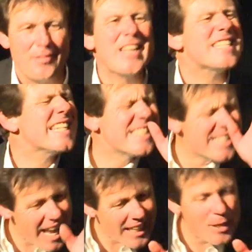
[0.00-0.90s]
That's
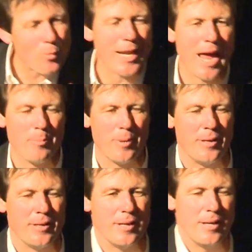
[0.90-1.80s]
exactly what happened.
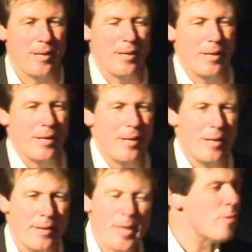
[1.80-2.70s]

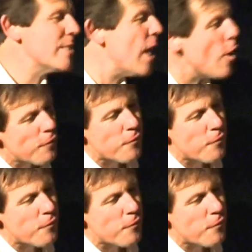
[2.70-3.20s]
There was no